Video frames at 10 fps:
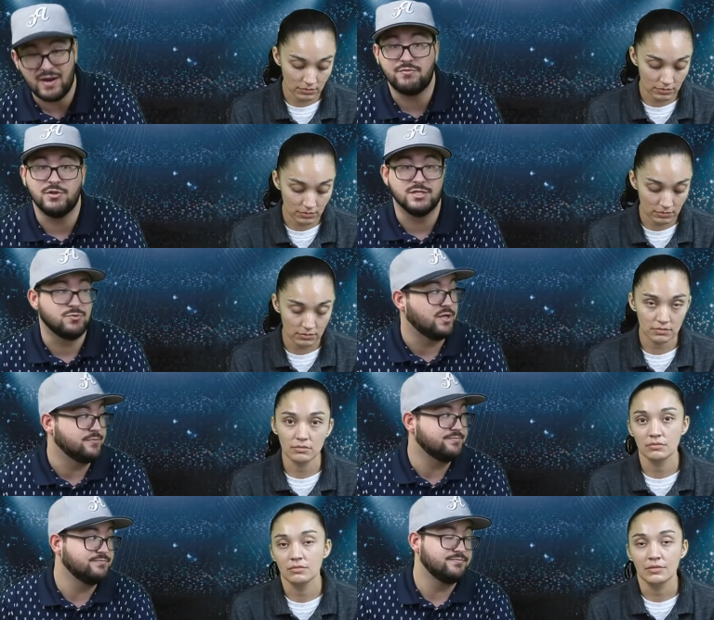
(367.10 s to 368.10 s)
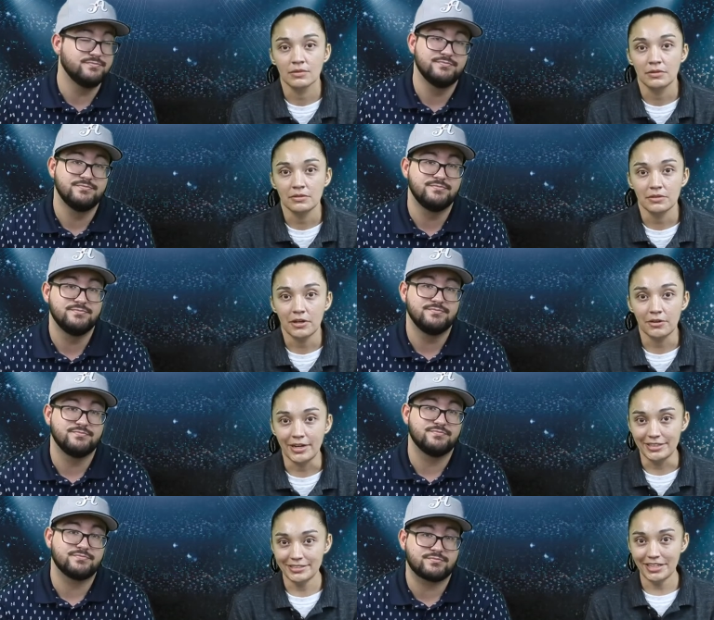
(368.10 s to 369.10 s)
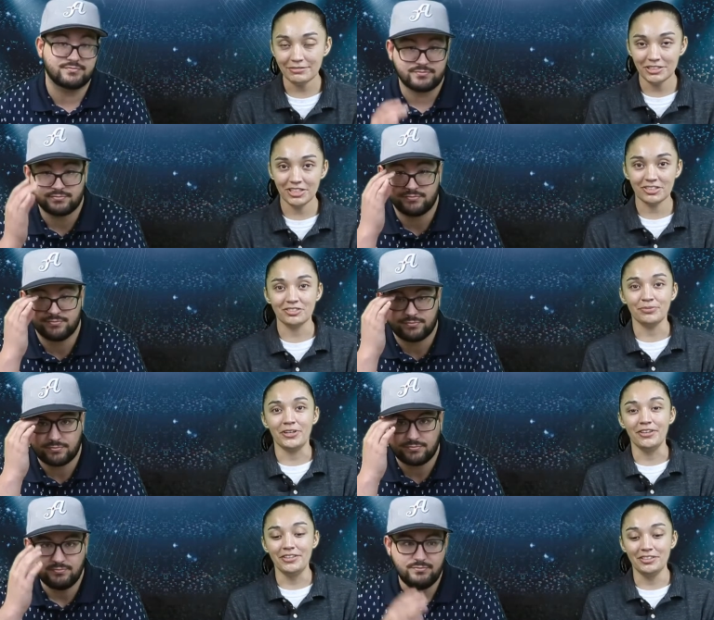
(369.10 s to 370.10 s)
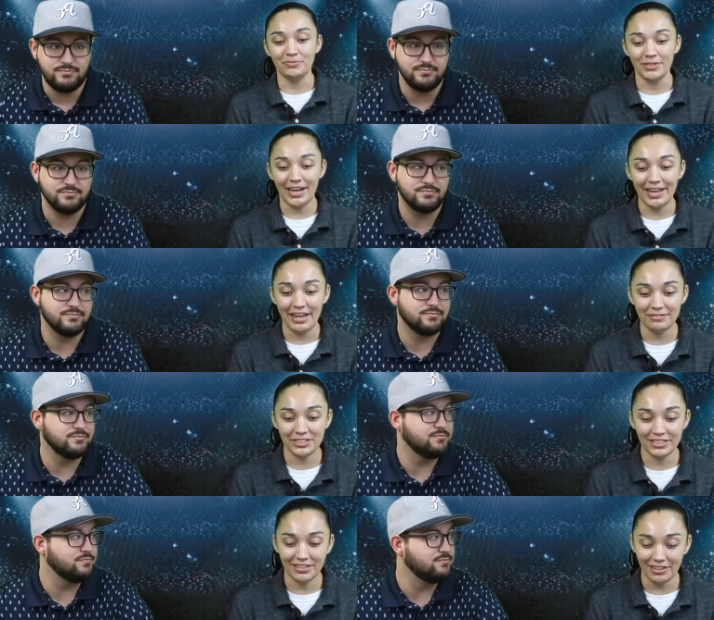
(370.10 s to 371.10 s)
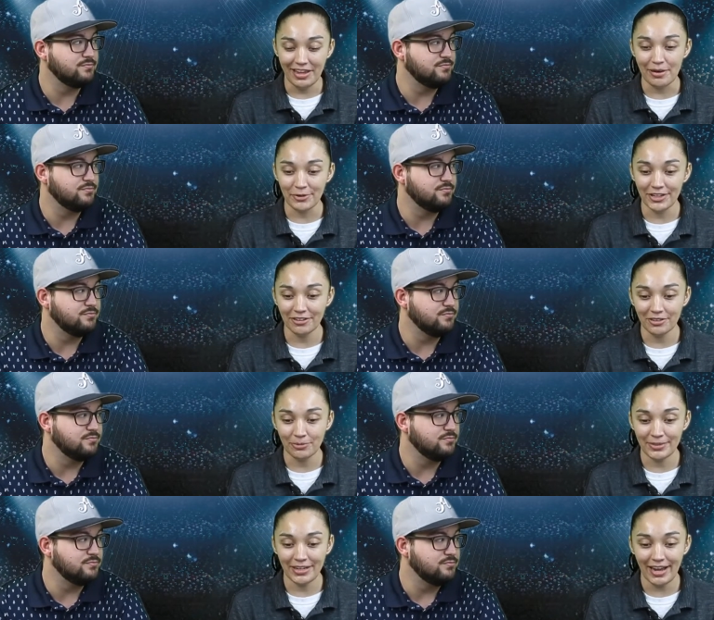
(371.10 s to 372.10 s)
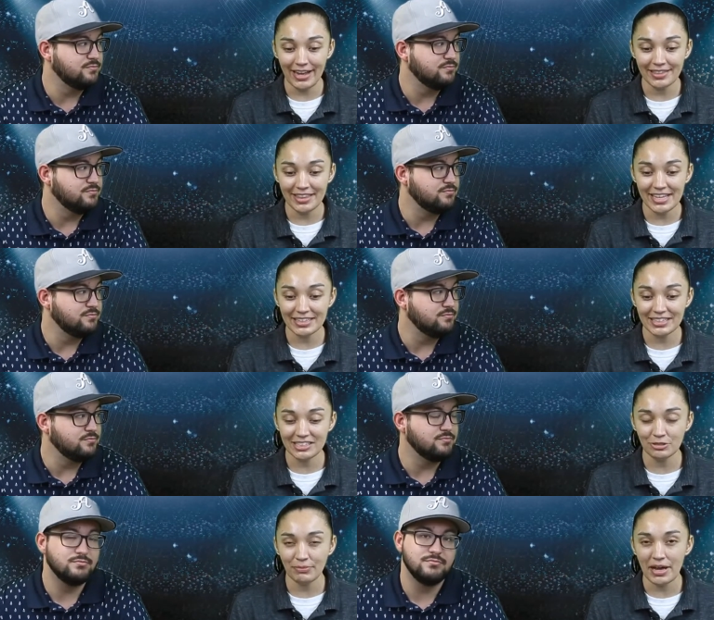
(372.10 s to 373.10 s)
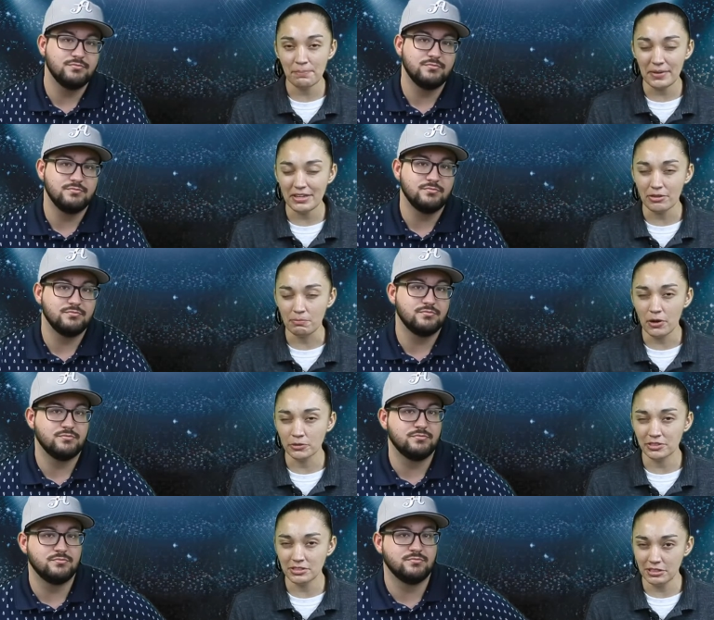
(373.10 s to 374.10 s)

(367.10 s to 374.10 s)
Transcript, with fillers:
Speaker 1: ready for this one.
Speaker 2: All right, David touched upon this, but I have to elaborate a little bit. I think this might be the most